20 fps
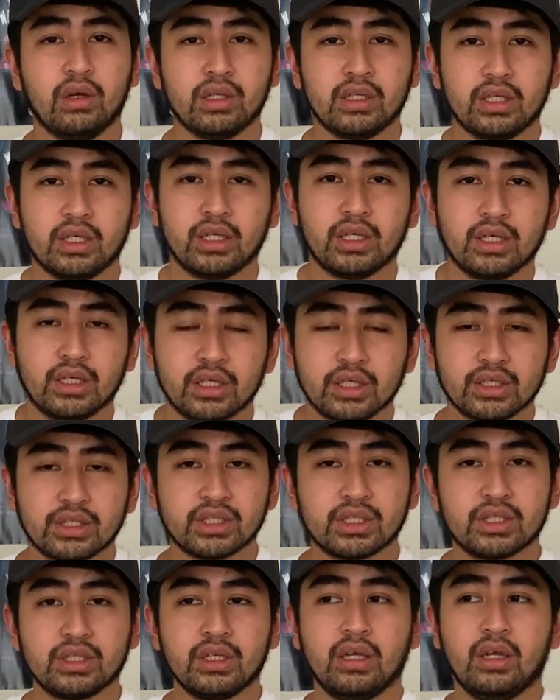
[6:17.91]

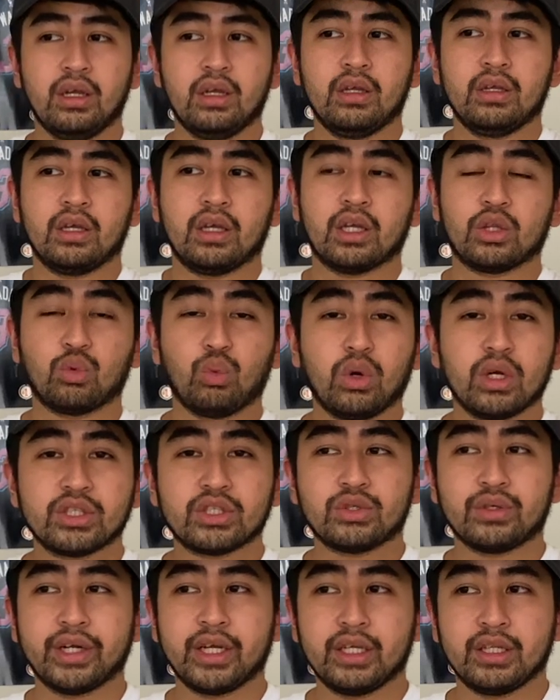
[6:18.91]
is it was
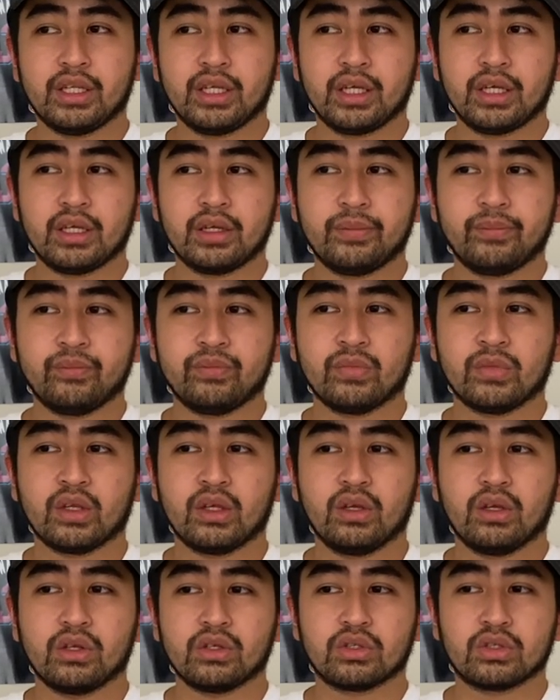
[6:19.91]
raining,
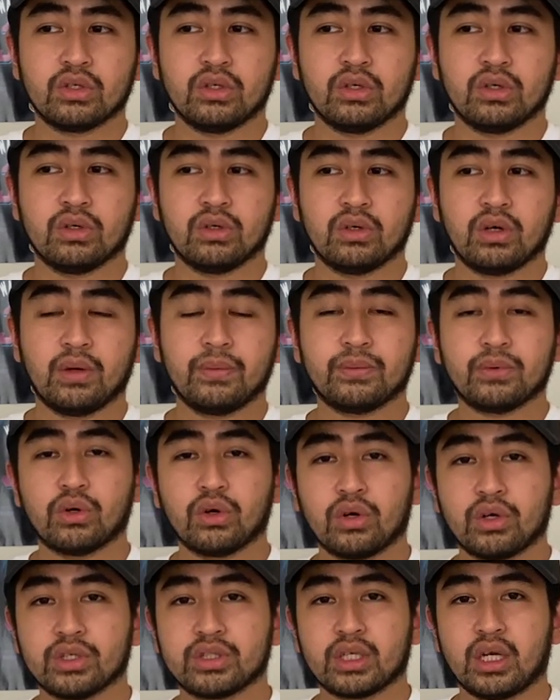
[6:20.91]
so of
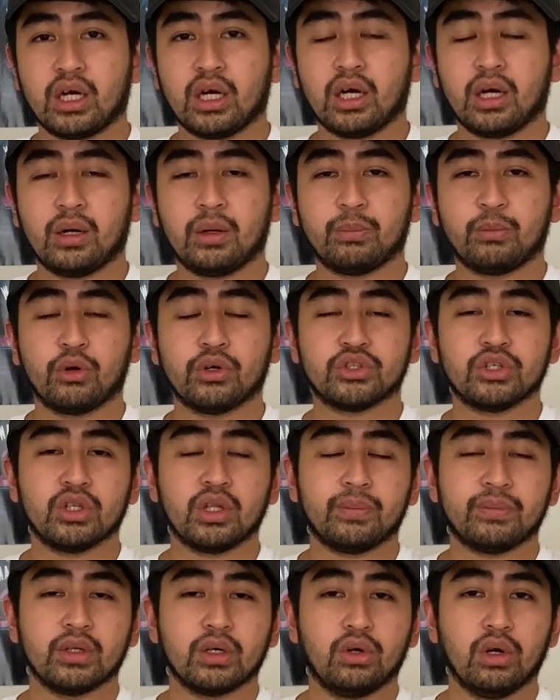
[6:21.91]
course a portion
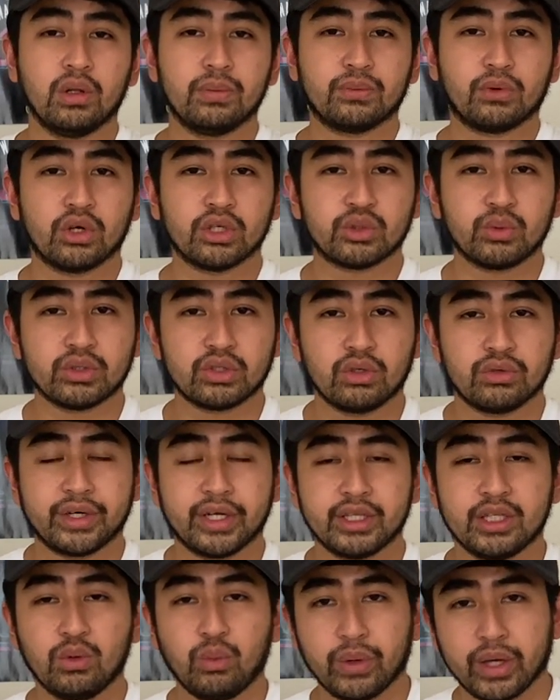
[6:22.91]
of the golf course was
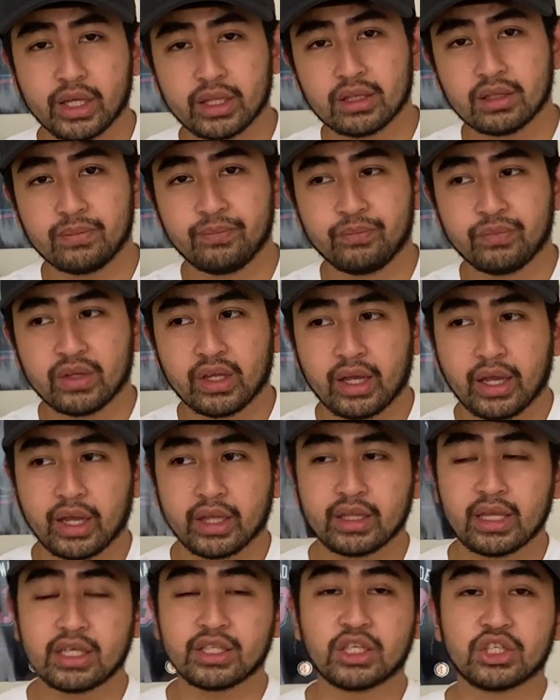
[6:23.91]
already wet,
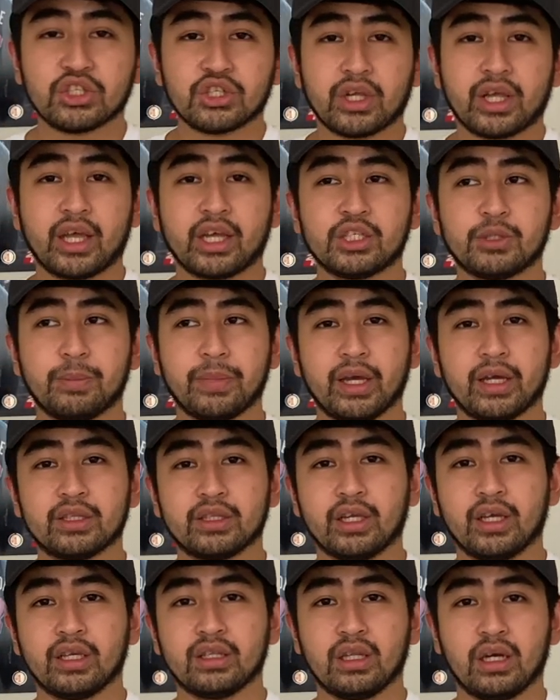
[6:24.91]
and as
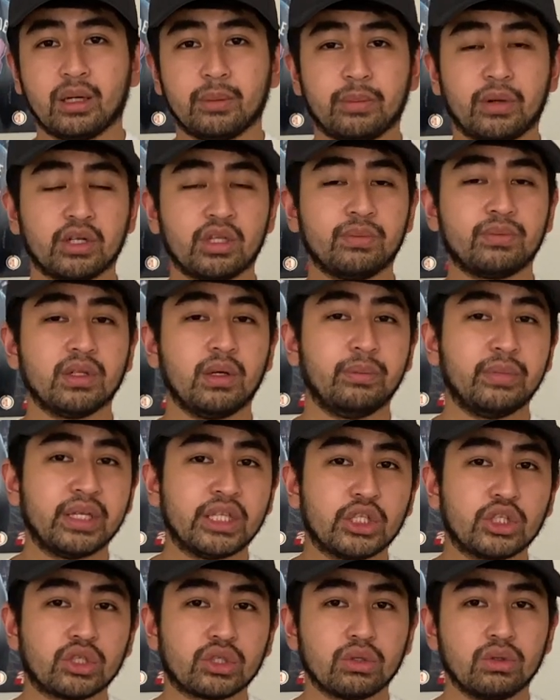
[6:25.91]
expected, part of the
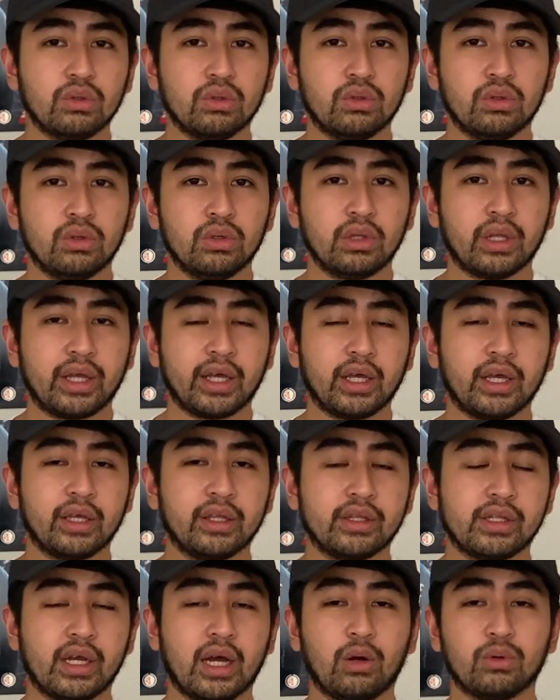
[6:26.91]
midsole
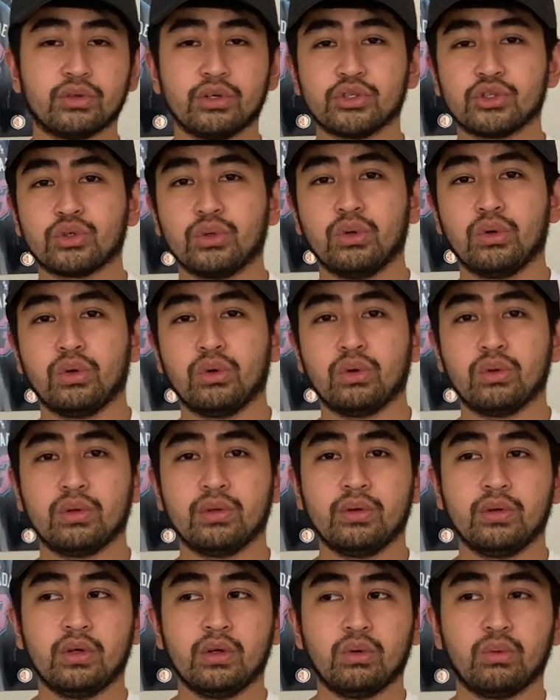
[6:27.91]
and the outer sole
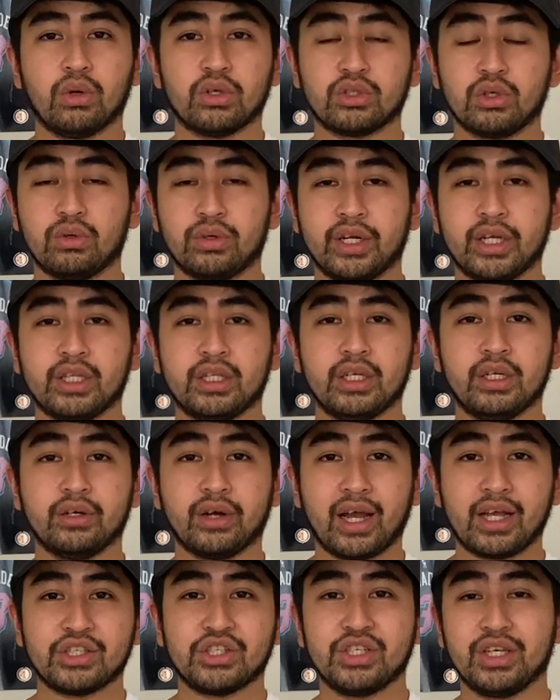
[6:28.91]
was already
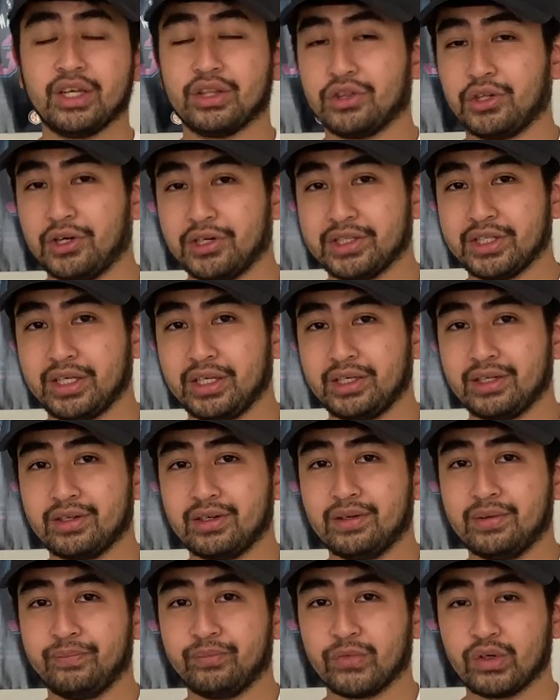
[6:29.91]
grassy and dirty,
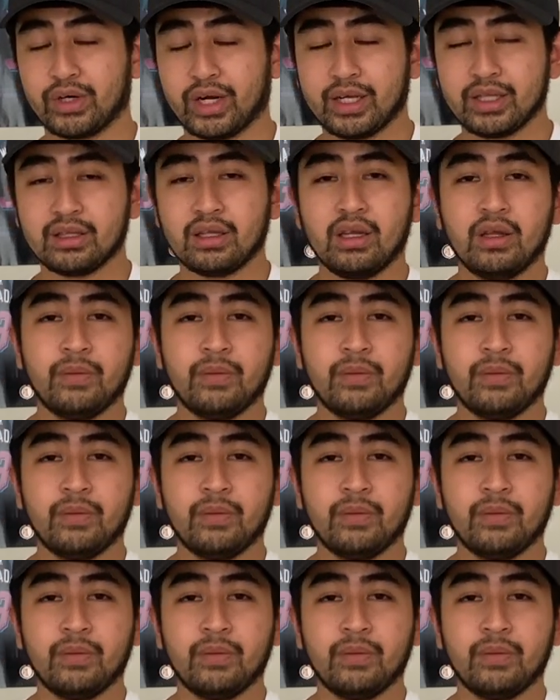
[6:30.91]
right?